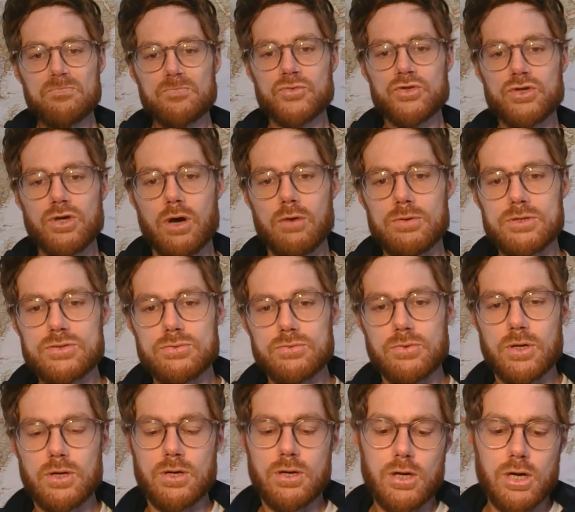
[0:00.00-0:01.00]
It's always
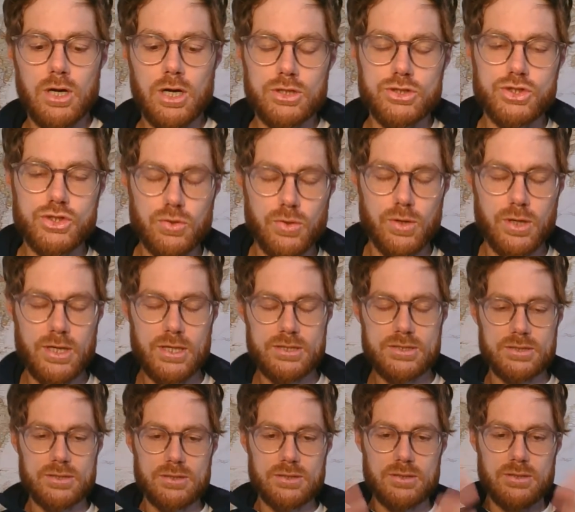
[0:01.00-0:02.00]
a joy
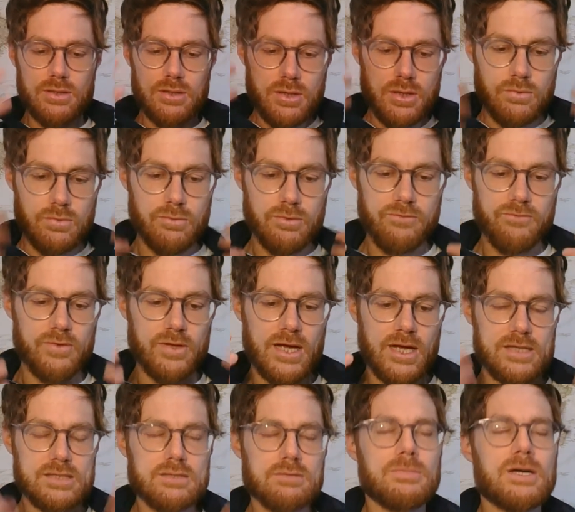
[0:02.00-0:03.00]
to
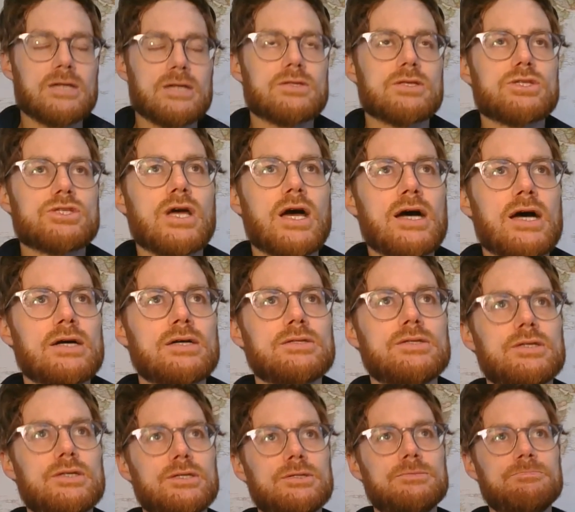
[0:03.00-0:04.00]
reflect about the
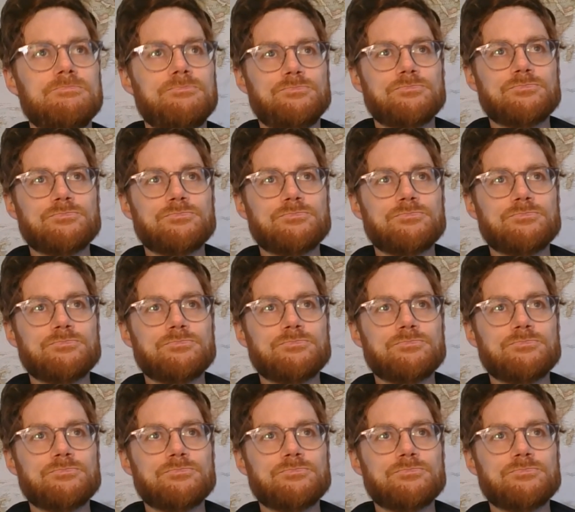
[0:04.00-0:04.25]
childhood